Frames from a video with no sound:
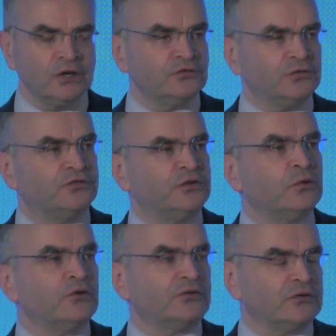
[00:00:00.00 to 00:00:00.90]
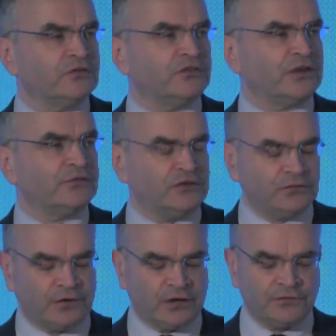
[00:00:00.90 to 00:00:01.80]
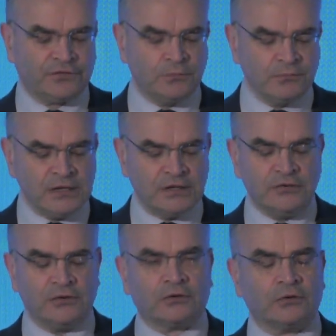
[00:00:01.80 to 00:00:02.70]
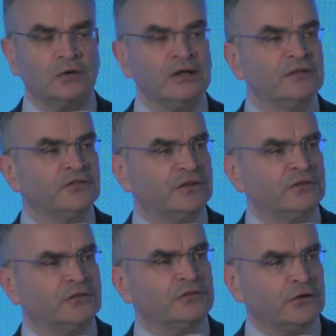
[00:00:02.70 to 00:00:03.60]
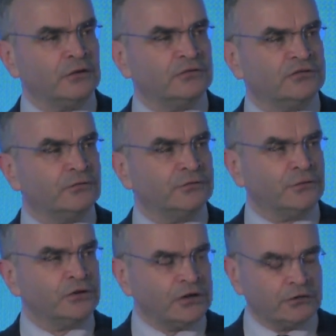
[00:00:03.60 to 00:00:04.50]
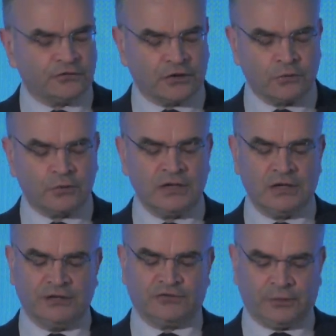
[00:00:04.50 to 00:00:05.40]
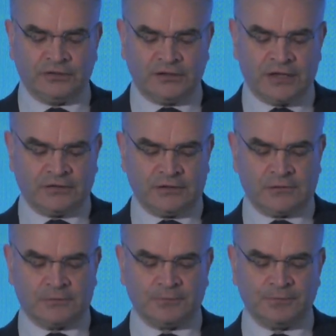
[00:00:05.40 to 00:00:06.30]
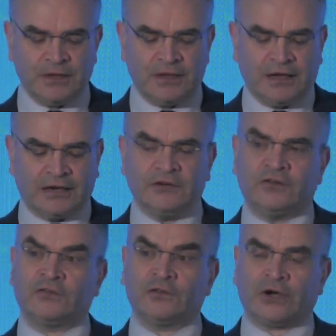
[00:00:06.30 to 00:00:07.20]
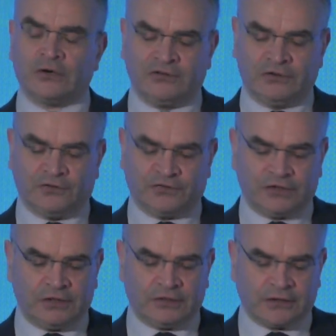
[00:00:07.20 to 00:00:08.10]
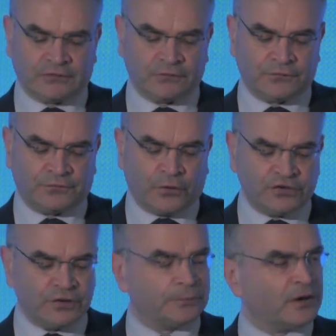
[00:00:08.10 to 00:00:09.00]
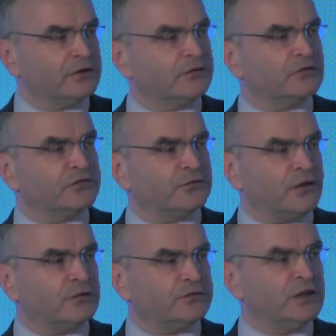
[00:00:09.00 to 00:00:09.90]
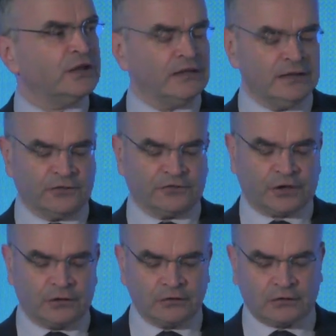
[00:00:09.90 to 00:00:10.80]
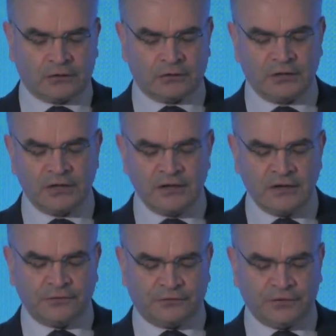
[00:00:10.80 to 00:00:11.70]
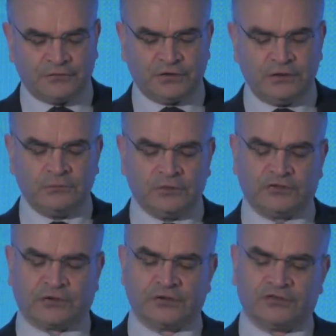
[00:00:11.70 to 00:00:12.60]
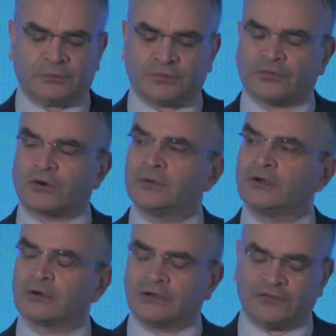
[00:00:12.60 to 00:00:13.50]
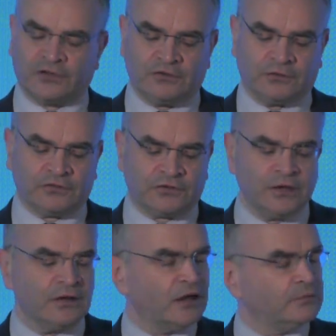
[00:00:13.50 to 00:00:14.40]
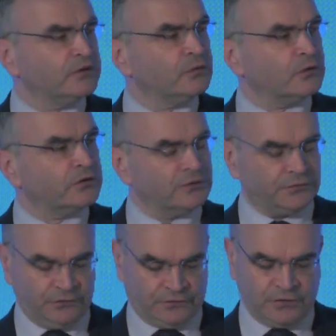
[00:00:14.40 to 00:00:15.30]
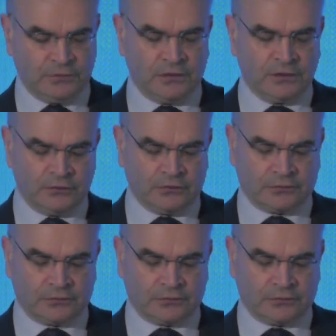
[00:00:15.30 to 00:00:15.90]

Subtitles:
to €275 million since its launch 4 years ago in 2018. And it is encouraging to see that 40 partners involved in this current call, 15 research performing organisations have been awarded €15 million.